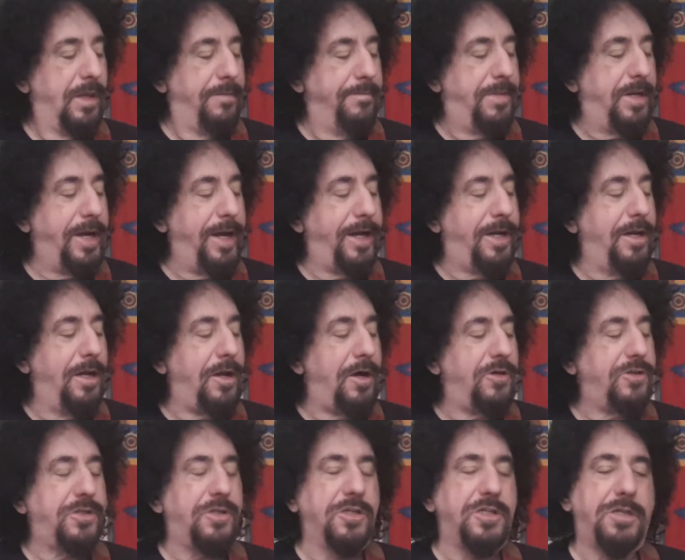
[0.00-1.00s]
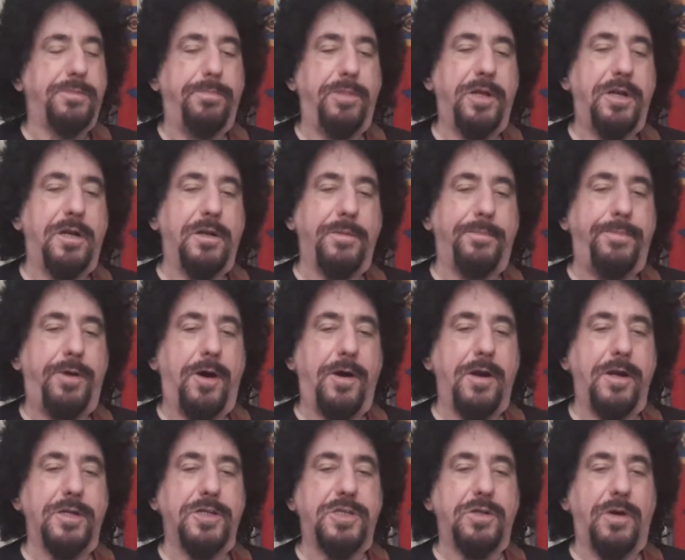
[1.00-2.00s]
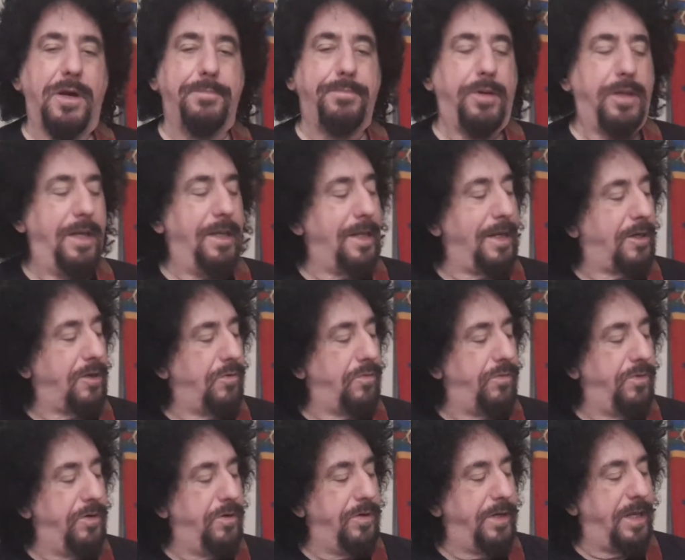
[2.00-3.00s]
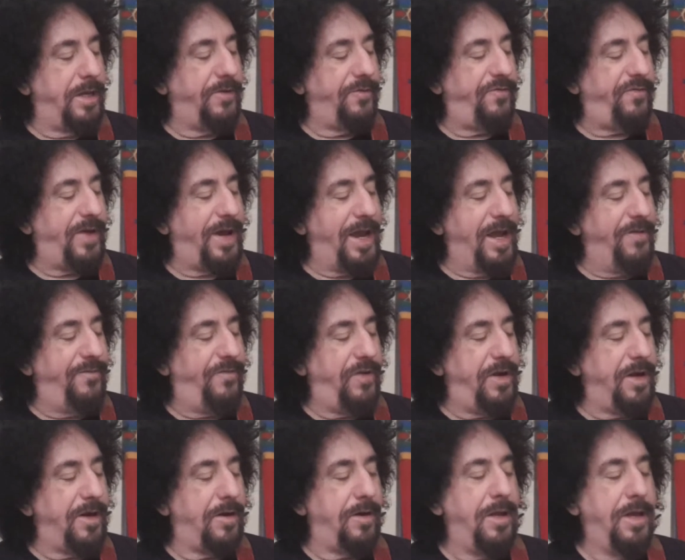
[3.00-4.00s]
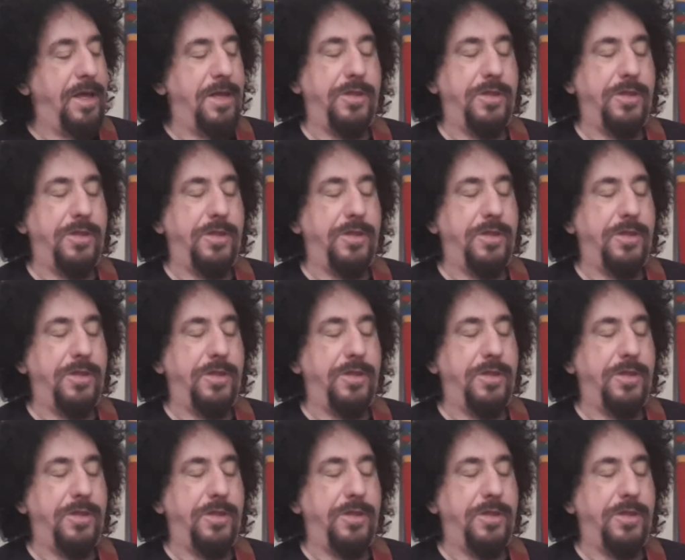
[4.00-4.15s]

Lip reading: But I could also split it apart, so I play like a root and a 5 here,